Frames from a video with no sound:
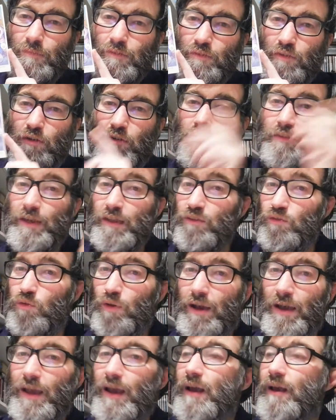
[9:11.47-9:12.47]
So that's
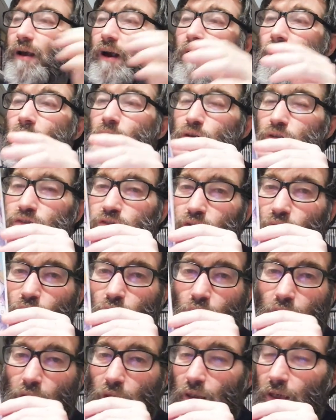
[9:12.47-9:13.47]
why I
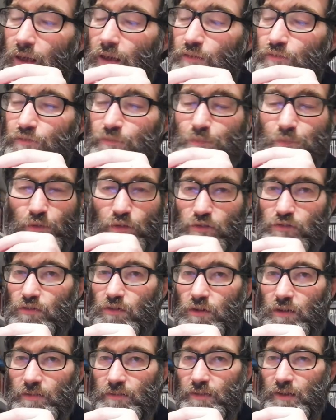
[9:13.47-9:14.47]
also love
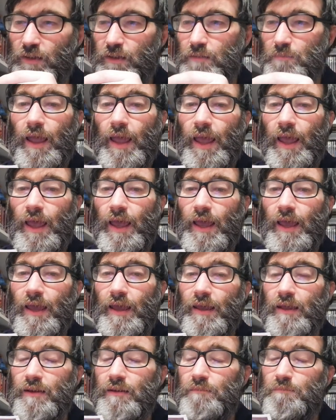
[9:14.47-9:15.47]
postcrossing.
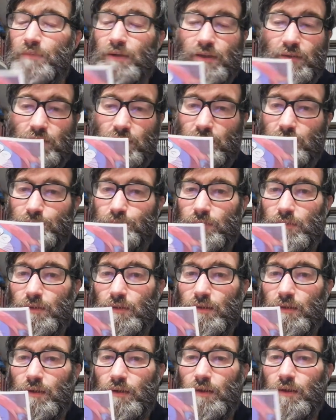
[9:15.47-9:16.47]
And but
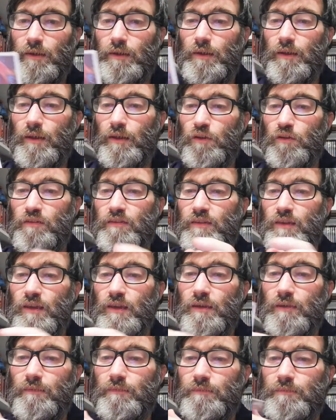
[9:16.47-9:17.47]
you
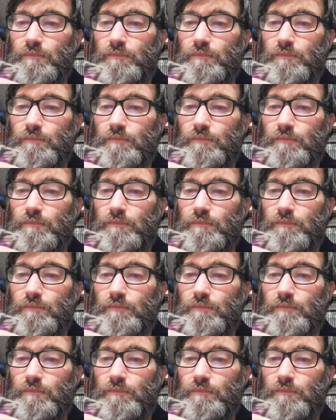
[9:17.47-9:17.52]
see,